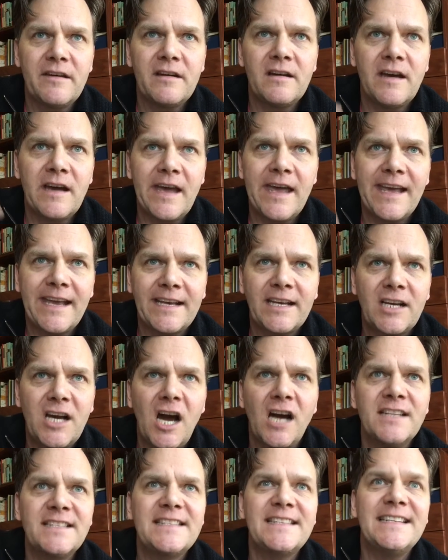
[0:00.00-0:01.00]
a
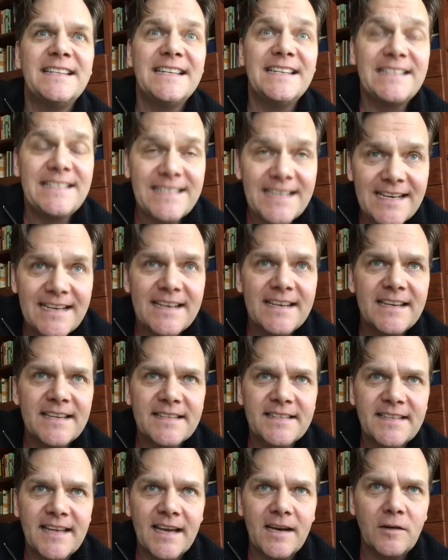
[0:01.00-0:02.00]
consonant
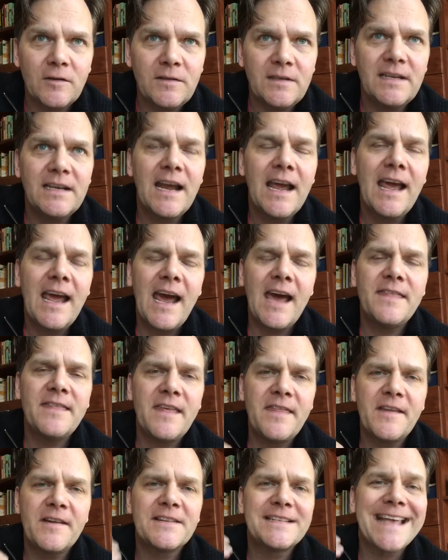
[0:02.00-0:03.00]
sound, and
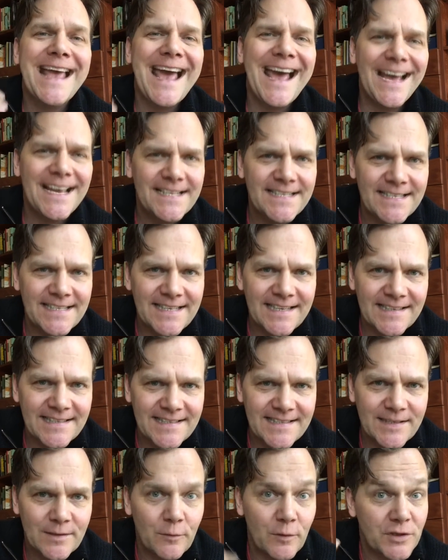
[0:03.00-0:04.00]
then there's
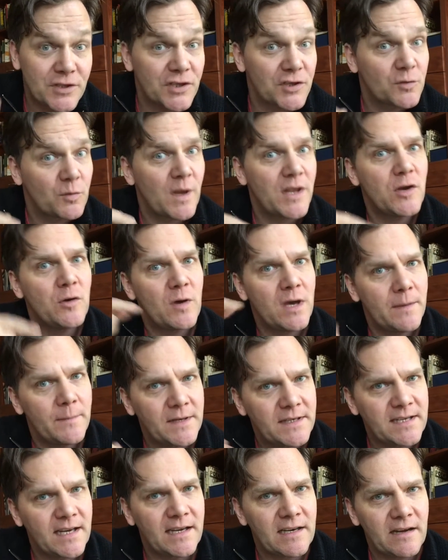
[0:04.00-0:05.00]
assonance, which is when you
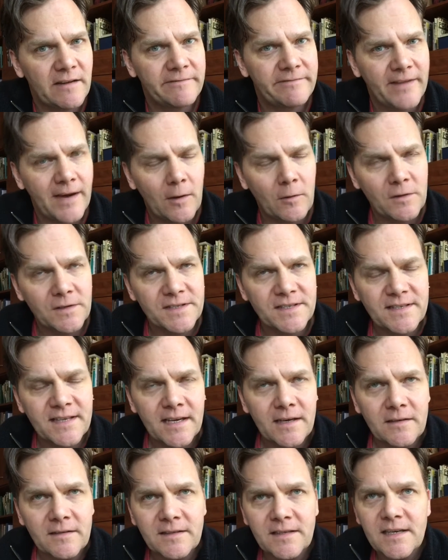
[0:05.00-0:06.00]
imitate a vowel
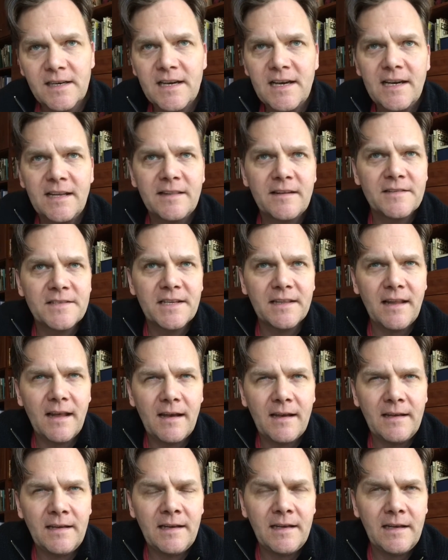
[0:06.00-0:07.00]
sound. There's a
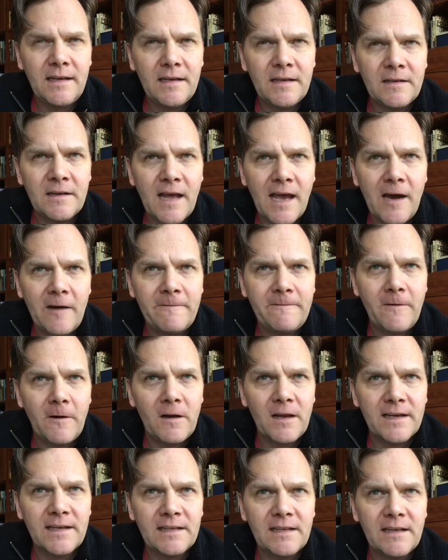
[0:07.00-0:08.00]
line in How Falling